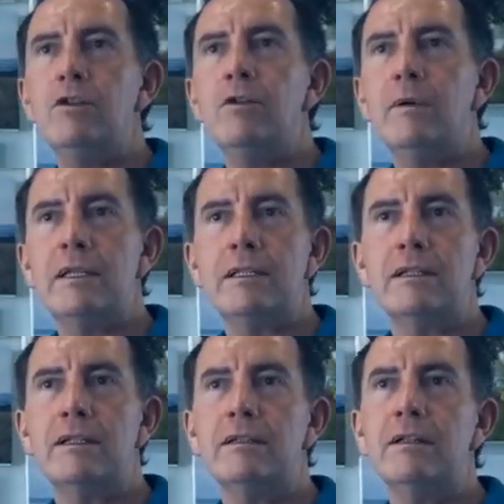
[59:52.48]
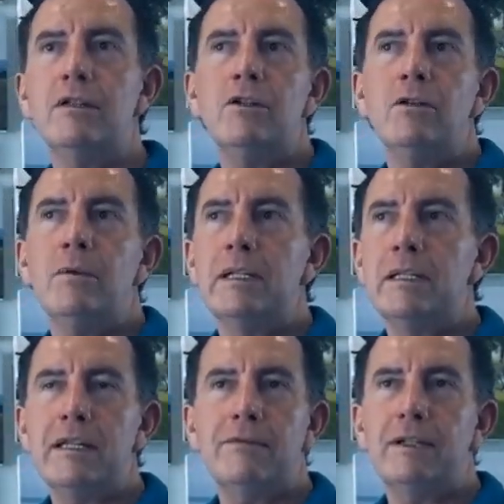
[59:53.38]
the newer
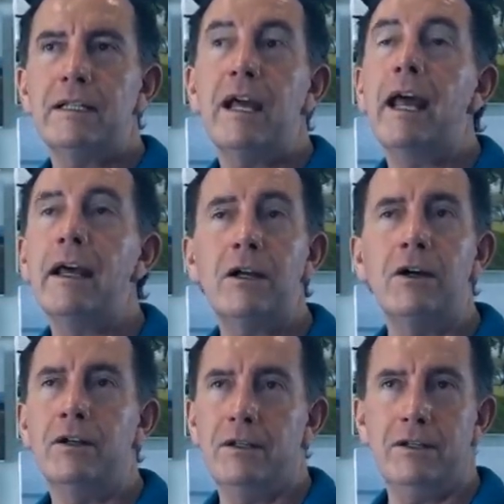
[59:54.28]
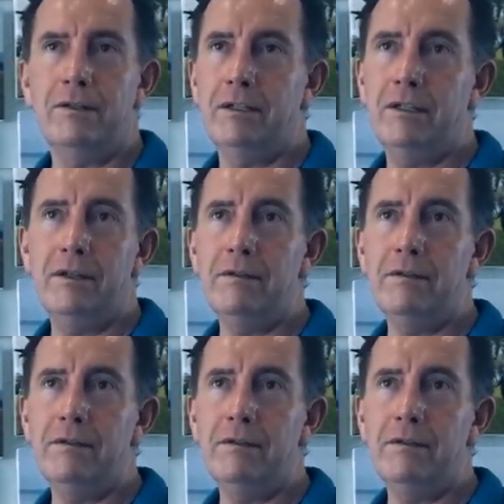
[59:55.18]
ones definitely, and I can't answer it.